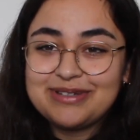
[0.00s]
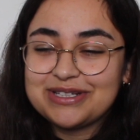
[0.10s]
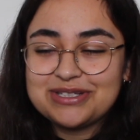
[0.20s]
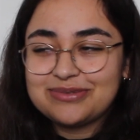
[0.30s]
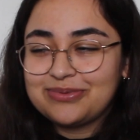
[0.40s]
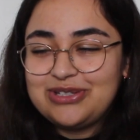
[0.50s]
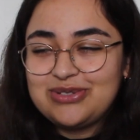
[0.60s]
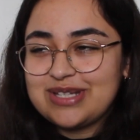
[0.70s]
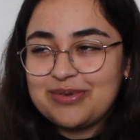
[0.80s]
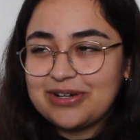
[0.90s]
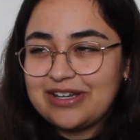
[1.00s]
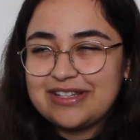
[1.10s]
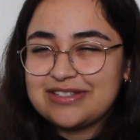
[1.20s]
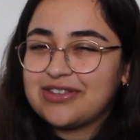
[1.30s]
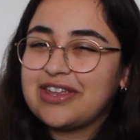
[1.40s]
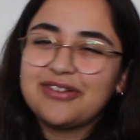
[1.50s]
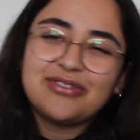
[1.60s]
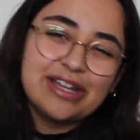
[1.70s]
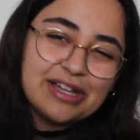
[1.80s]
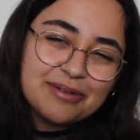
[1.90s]
because when you see what it is, you're like,
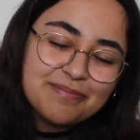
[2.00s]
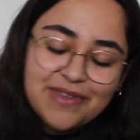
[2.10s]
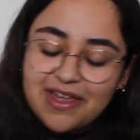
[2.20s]
really?